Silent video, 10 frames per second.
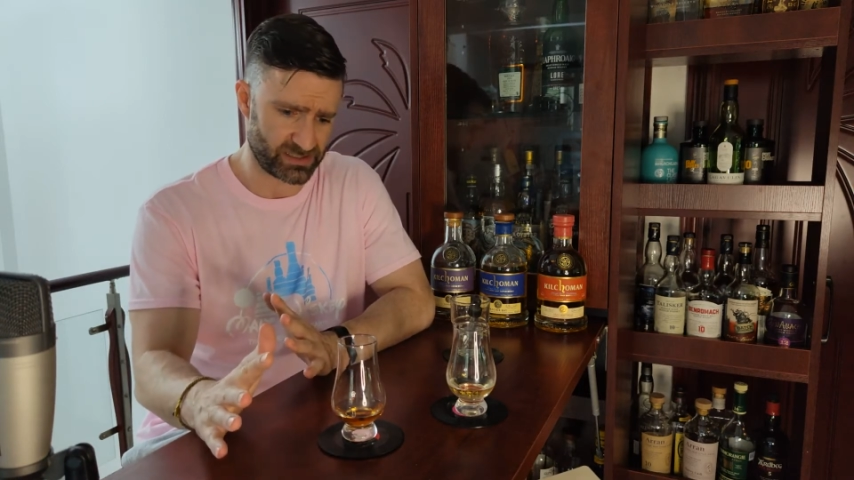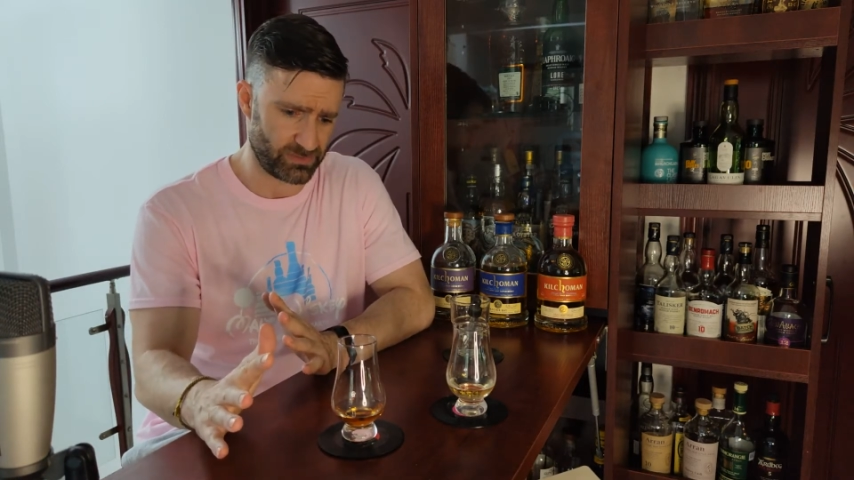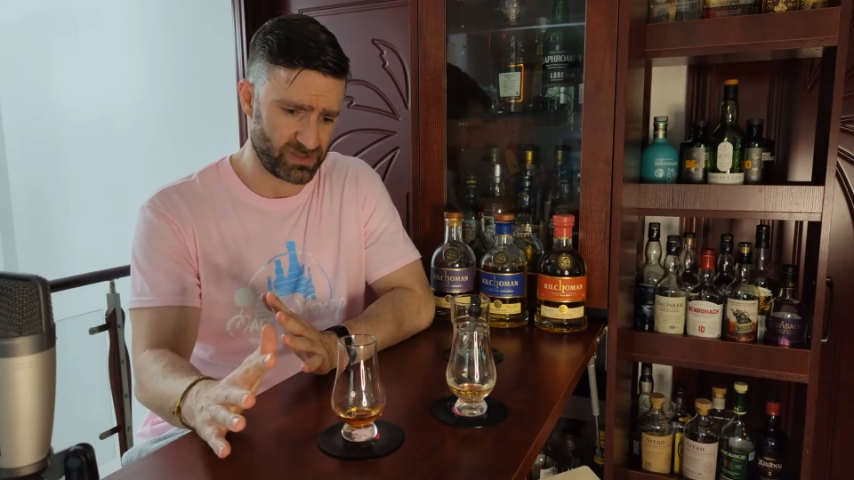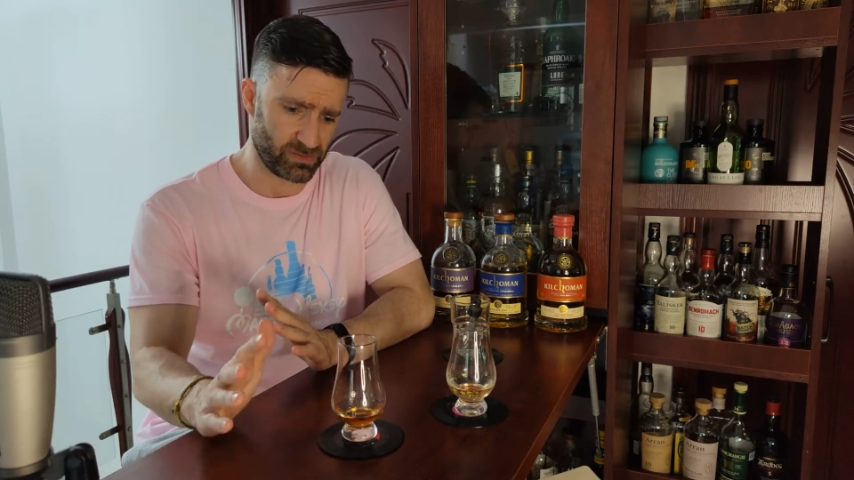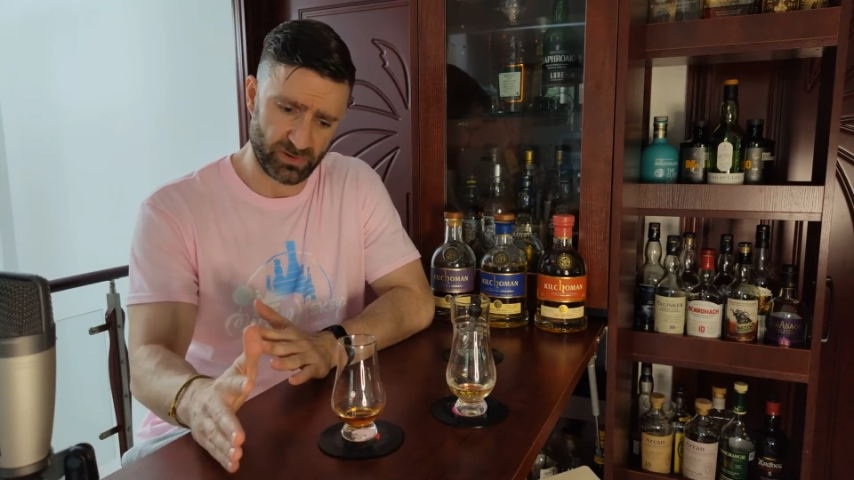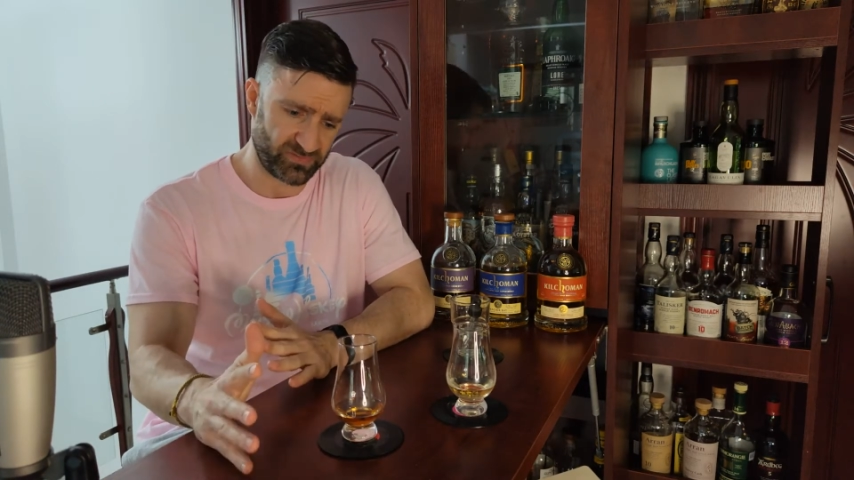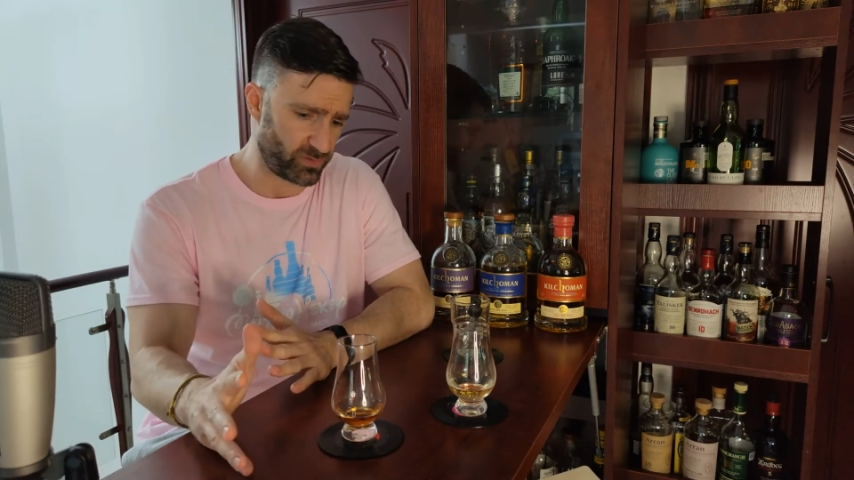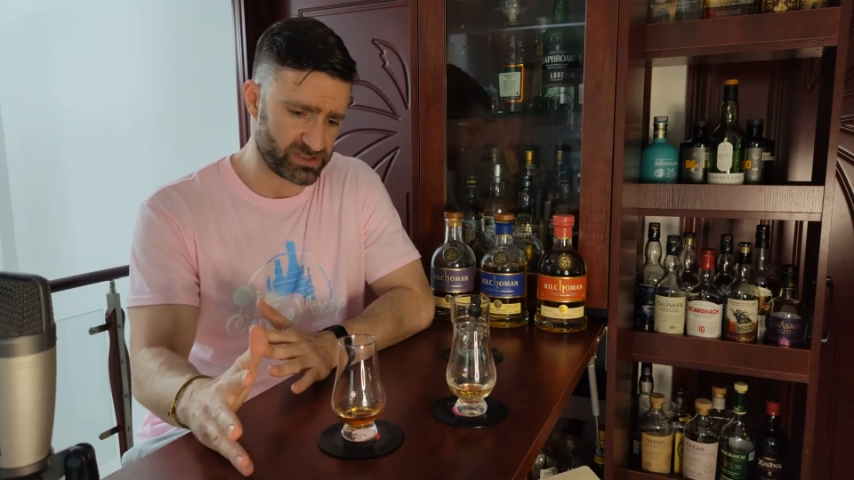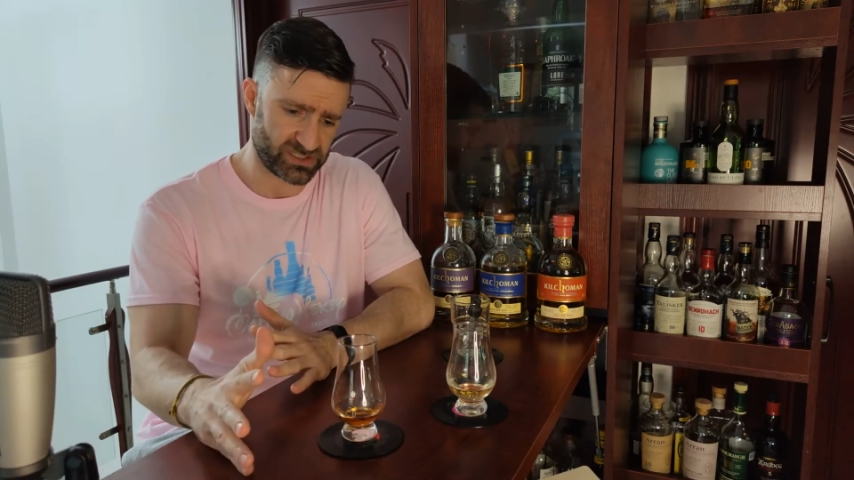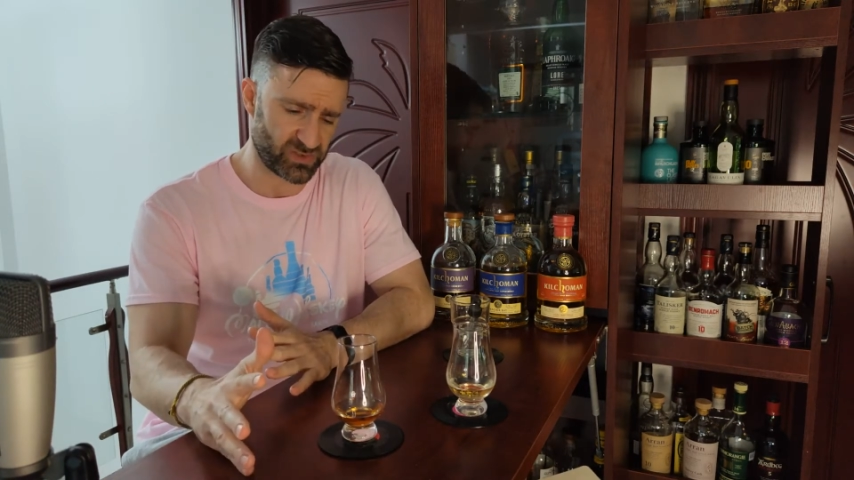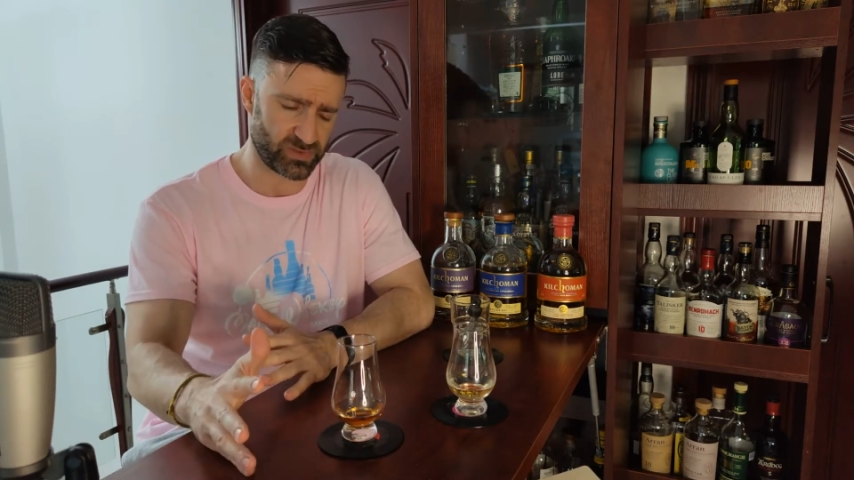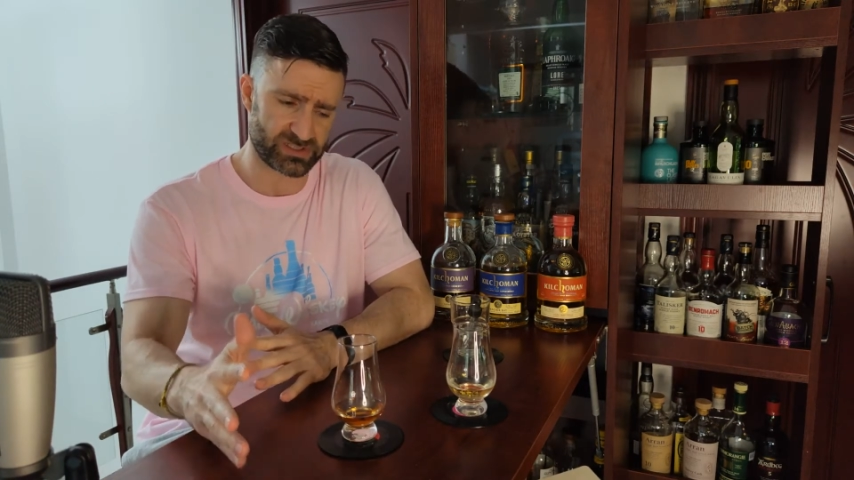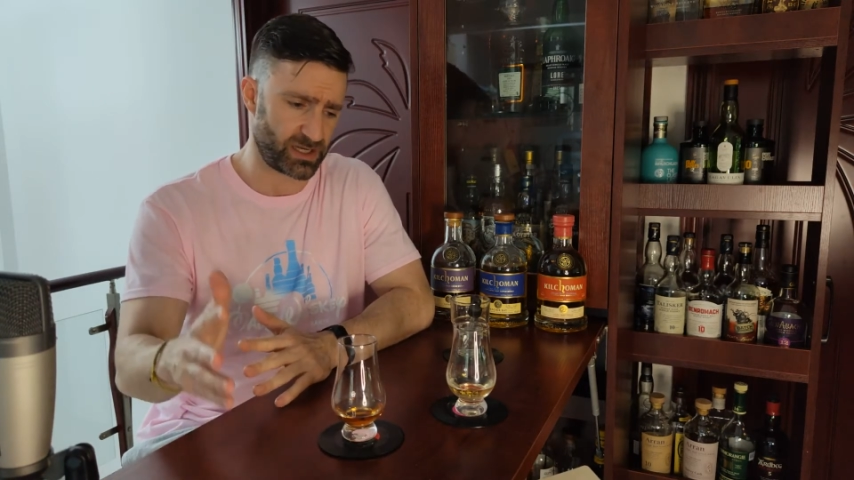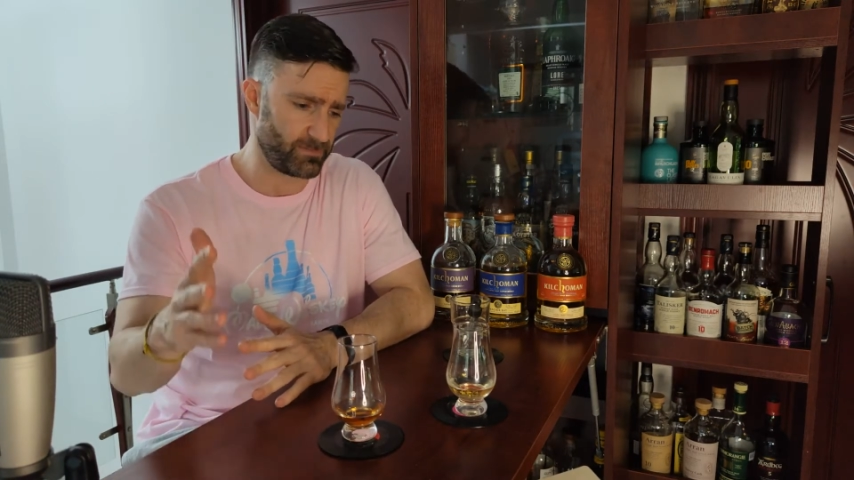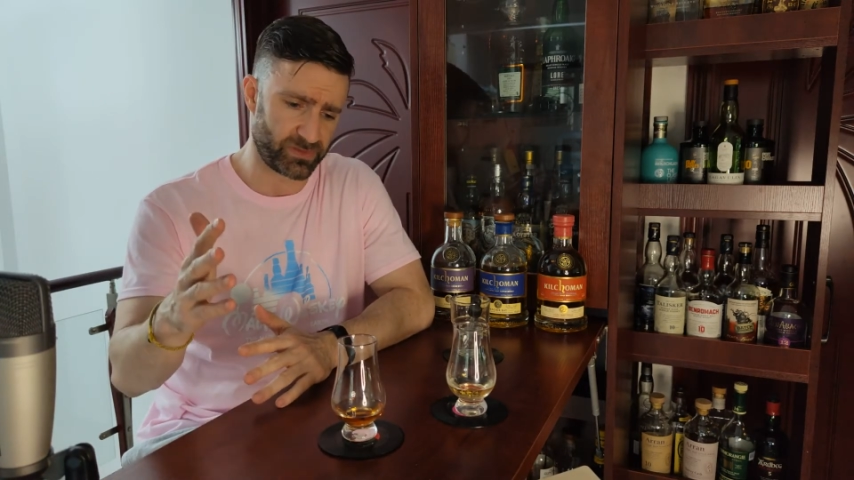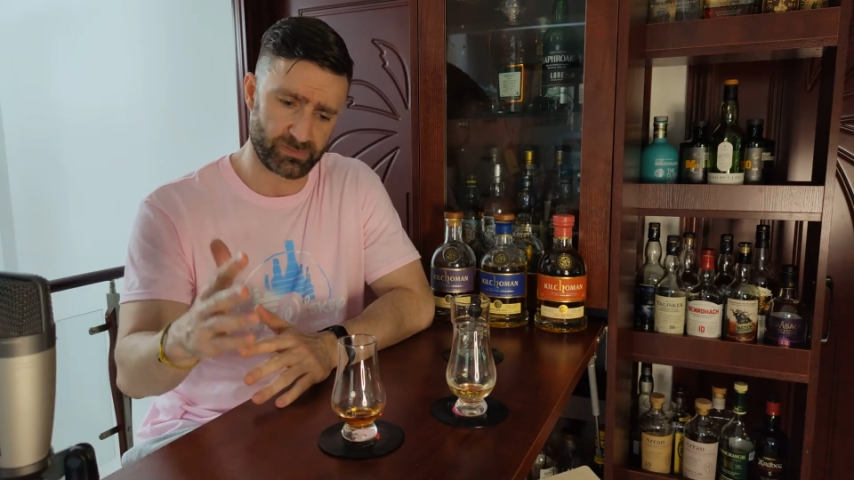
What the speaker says: I mean, they're both 46%,